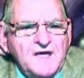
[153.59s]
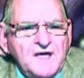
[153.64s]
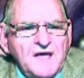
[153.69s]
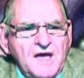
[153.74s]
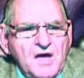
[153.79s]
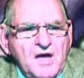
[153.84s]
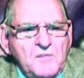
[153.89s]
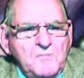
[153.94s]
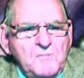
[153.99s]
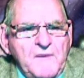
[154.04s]

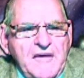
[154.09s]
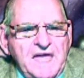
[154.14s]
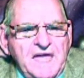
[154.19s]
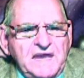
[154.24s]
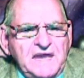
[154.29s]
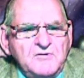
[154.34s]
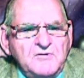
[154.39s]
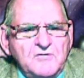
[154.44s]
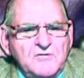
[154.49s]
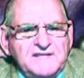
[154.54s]
a
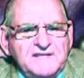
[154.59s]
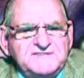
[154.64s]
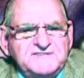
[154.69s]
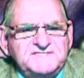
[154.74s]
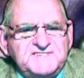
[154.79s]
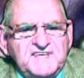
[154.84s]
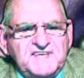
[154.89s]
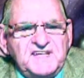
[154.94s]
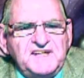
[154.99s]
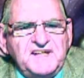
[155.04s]
man who had
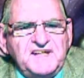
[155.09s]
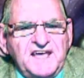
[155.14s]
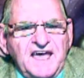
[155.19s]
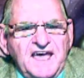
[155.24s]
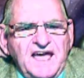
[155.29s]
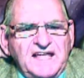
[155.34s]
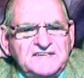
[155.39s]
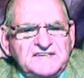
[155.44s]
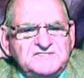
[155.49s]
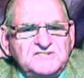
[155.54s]
seen
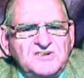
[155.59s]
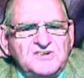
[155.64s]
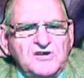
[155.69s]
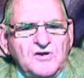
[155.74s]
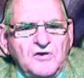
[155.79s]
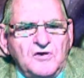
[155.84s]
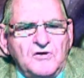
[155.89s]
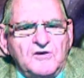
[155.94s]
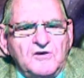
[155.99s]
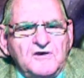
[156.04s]
God's
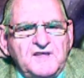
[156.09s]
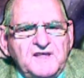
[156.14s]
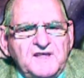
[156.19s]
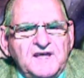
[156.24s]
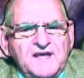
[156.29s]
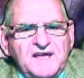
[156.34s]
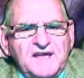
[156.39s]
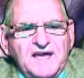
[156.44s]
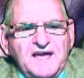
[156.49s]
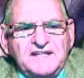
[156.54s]
glory
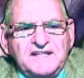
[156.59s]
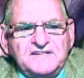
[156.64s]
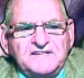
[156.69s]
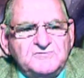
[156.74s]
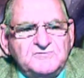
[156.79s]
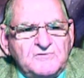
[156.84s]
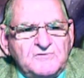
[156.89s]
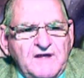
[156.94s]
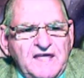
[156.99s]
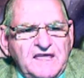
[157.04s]
and God's
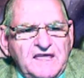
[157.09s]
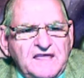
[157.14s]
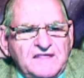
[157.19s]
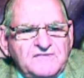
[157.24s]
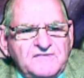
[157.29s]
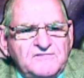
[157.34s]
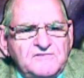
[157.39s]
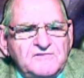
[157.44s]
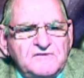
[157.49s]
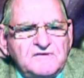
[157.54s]

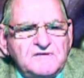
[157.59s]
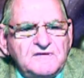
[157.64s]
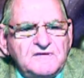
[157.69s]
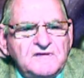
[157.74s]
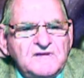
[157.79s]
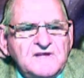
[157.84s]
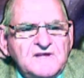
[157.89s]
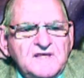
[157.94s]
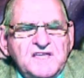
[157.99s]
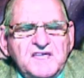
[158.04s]
wrath.
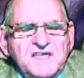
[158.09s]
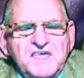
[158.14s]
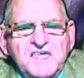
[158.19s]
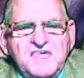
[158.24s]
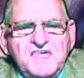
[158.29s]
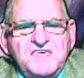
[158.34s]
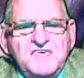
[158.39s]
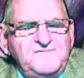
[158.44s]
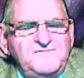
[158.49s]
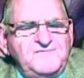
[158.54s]

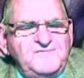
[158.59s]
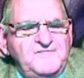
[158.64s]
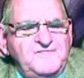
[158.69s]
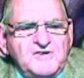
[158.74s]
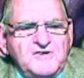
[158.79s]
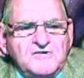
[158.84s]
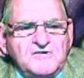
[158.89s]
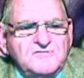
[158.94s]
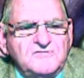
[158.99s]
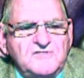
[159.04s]
He
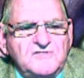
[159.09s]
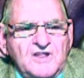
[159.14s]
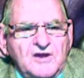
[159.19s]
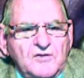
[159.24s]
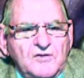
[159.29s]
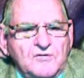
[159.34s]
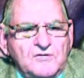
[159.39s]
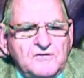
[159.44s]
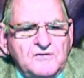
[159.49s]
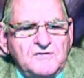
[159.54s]
feared the
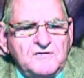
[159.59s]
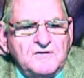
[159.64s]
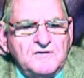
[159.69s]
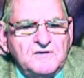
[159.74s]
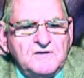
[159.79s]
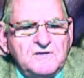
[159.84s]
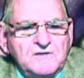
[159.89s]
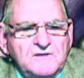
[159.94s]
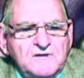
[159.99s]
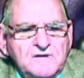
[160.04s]
Lord,
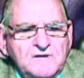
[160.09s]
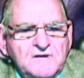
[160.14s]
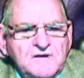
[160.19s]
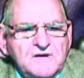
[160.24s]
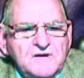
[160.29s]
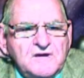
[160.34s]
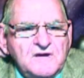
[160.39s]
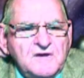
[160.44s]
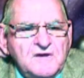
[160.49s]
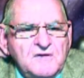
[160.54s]

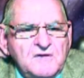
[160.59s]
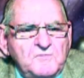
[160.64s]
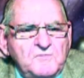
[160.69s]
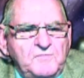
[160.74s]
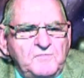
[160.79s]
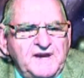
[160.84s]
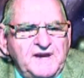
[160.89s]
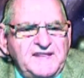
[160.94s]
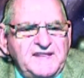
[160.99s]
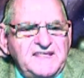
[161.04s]

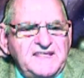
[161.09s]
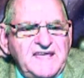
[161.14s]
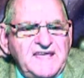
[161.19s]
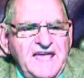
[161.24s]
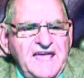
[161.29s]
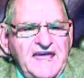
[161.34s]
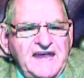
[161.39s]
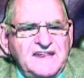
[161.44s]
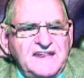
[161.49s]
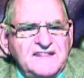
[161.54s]
but he
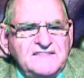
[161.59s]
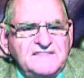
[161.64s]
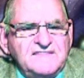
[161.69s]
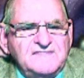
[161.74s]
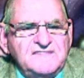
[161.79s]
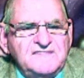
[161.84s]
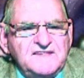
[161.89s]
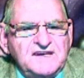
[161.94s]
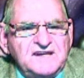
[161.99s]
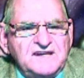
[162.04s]
hated
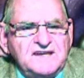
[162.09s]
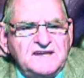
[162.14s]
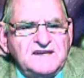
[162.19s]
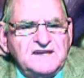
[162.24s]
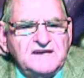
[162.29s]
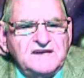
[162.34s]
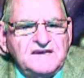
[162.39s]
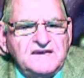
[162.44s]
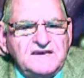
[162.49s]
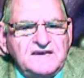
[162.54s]
the
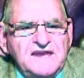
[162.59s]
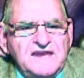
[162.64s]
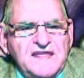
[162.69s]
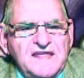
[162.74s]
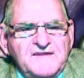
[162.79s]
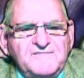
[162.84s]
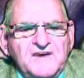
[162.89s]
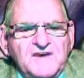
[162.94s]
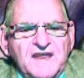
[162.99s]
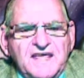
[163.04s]

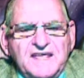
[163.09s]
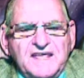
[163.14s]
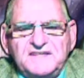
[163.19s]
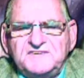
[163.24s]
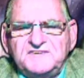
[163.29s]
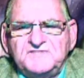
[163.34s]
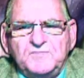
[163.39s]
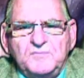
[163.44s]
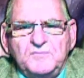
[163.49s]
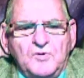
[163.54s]

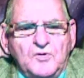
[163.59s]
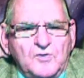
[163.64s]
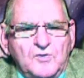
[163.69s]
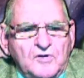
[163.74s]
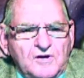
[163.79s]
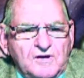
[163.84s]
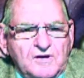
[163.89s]
Ninevites more.